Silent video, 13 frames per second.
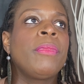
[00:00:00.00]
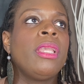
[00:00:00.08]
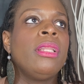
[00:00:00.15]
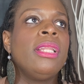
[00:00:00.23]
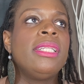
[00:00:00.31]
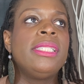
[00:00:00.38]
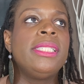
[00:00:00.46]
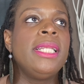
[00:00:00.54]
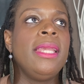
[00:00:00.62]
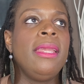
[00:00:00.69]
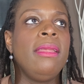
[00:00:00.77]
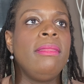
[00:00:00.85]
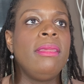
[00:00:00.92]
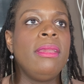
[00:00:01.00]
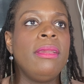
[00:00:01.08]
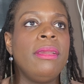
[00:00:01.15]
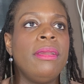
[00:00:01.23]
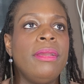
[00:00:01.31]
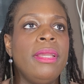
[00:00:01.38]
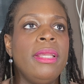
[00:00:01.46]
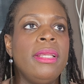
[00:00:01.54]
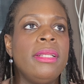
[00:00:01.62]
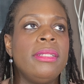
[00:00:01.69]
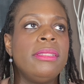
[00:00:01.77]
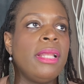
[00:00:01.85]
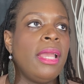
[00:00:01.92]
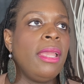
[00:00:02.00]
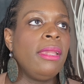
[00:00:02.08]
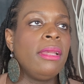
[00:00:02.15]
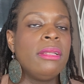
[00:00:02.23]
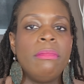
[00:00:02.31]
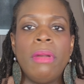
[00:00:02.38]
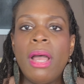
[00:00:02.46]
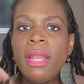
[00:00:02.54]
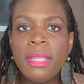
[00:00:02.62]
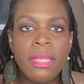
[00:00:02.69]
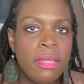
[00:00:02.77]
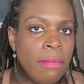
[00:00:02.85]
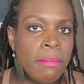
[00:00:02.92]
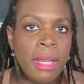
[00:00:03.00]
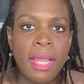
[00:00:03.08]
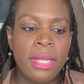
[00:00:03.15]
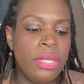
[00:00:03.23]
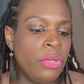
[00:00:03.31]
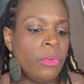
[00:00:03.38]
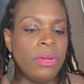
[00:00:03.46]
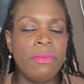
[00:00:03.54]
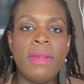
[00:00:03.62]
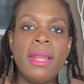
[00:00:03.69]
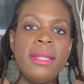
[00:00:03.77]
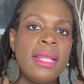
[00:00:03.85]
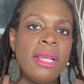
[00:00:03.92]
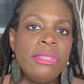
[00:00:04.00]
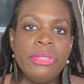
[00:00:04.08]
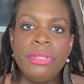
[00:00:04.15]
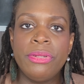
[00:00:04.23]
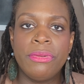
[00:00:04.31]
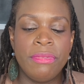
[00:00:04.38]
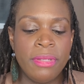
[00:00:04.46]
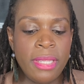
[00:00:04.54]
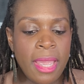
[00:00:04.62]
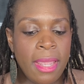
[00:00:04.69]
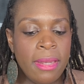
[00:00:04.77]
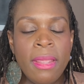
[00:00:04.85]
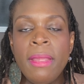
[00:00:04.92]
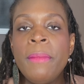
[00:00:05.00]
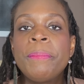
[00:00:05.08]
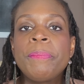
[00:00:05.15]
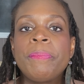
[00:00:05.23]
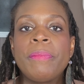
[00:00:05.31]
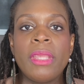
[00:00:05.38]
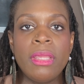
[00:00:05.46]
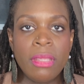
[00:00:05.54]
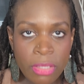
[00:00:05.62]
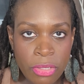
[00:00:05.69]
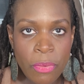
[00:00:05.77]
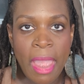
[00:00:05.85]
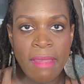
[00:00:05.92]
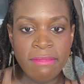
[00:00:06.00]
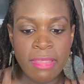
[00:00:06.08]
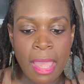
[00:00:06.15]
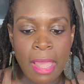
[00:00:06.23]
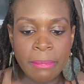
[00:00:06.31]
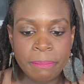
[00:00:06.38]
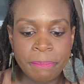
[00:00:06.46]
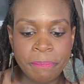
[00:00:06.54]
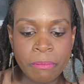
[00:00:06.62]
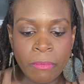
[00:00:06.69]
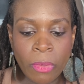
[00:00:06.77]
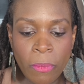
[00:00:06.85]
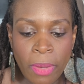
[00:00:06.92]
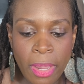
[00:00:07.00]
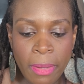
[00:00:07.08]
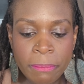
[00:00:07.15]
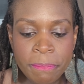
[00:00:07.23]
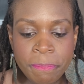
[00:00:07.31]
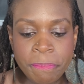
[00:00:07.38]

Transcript: let's say there is like a mnemonic in your mind and you want to write it down so you don't forget, you have that, okay?